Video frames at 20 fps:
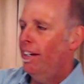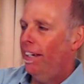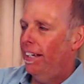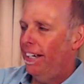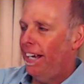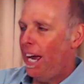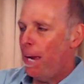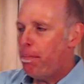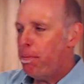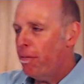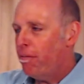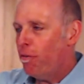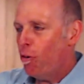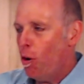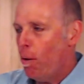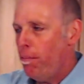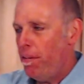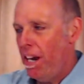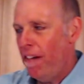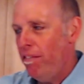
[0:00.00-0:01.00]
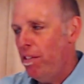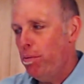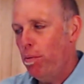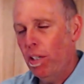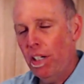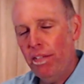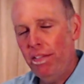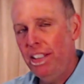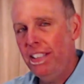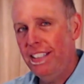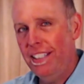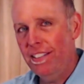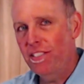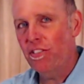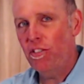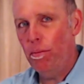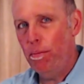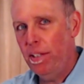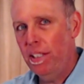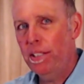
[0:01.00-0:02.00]
And I performed every one of these
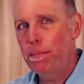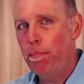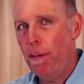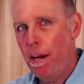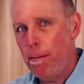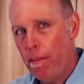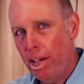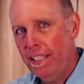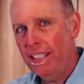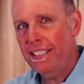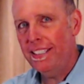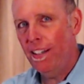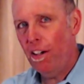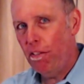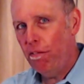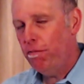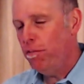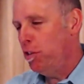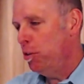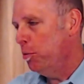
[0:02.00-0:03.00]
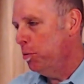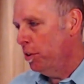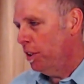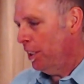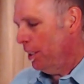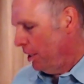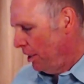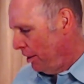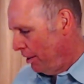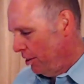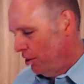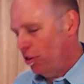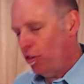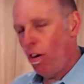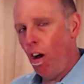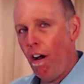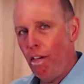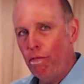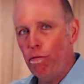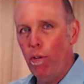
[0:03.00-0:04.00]
instruments by myself using the
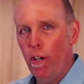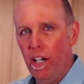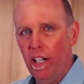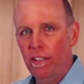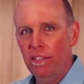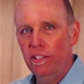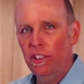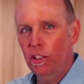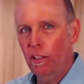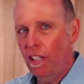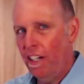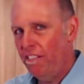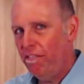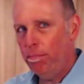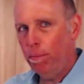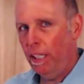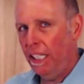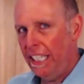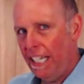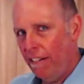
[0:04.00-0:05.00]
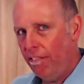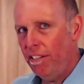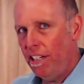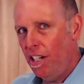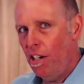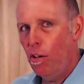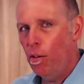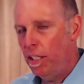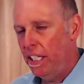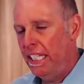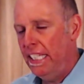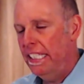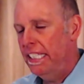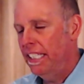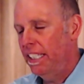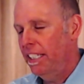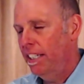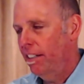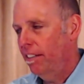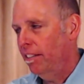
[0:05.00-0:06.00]
software. So I've played every note
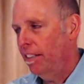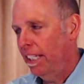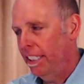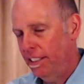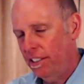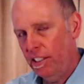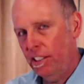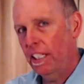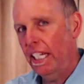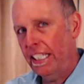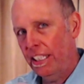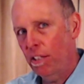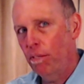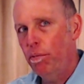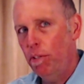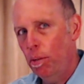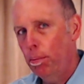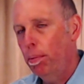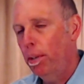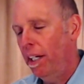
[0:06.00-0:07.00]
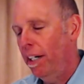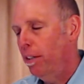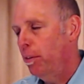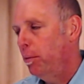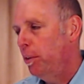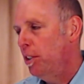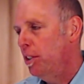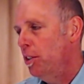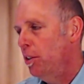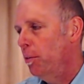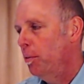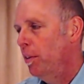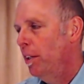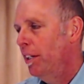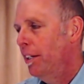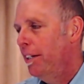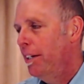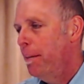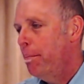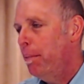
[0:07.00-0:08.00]
into there like the real player would do.
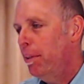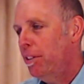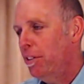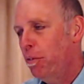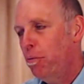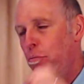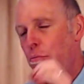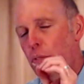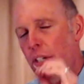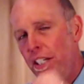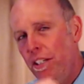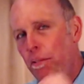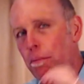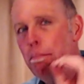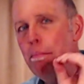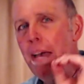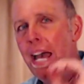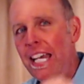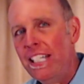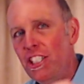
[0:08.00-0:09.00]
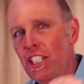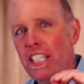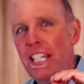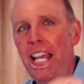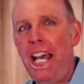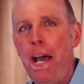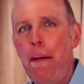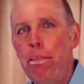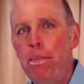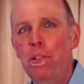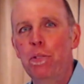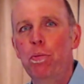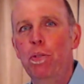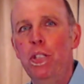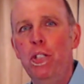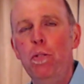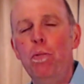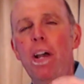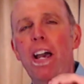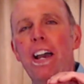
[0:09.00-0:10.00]
But the real magic happens
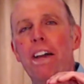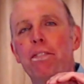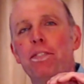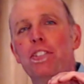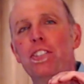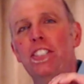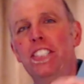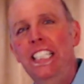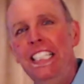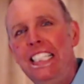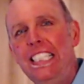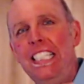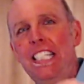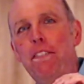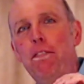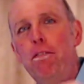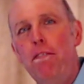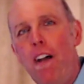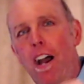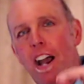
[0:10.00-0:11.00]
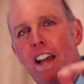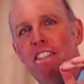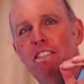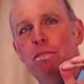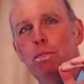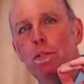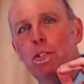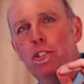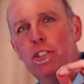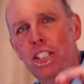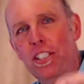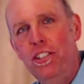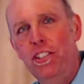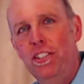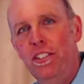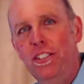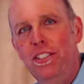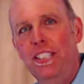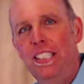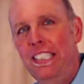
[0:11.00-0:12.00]
when you have 65
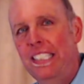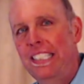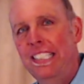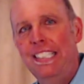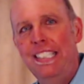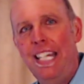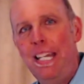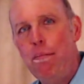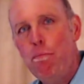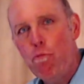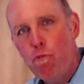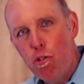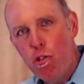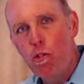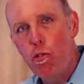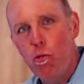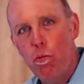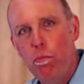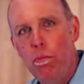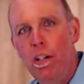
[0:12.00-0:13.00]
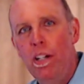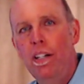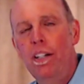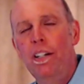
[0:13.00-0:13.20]
musicians in the same room,